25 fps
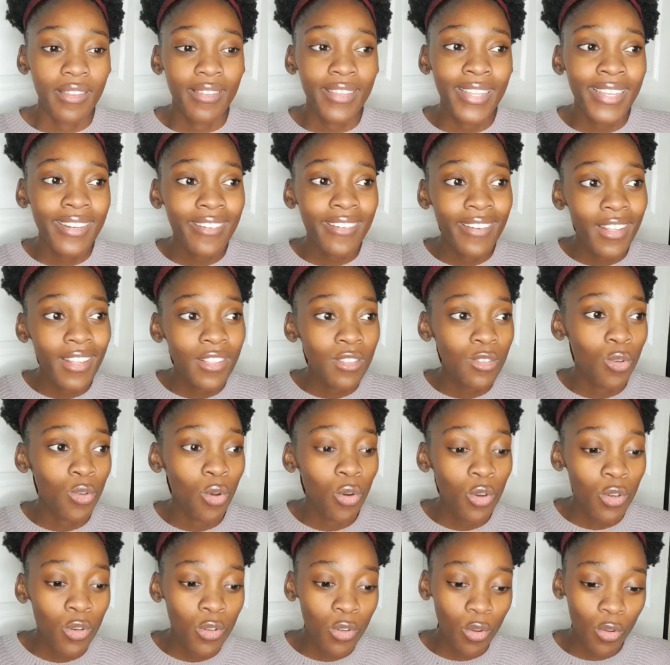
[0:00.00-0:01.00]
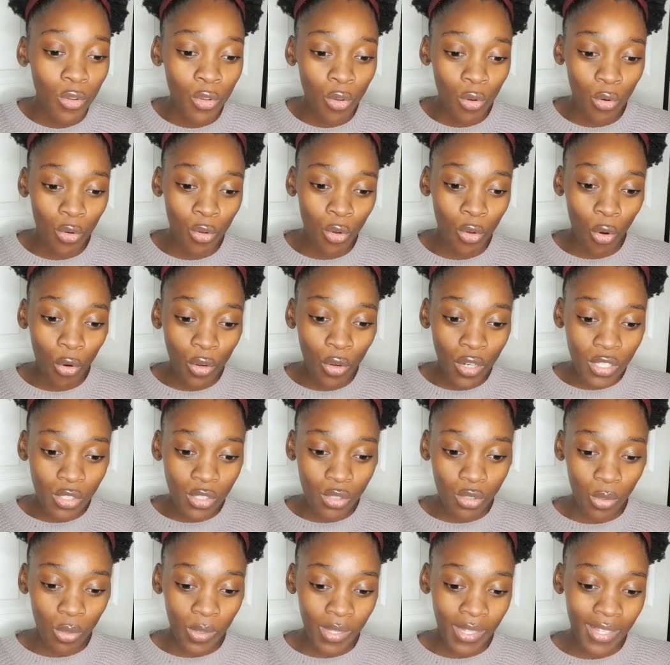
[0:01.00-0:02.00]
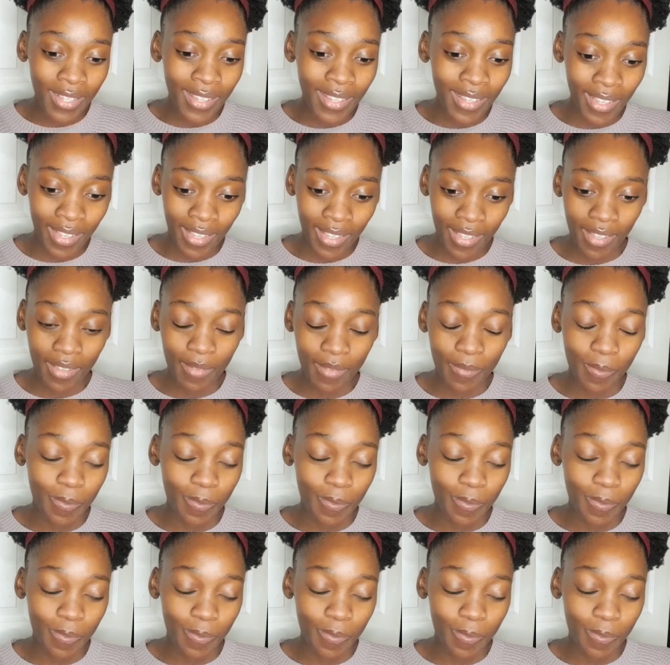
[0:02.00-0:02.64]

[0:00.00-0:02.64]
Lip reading: That rat, you only saw it there.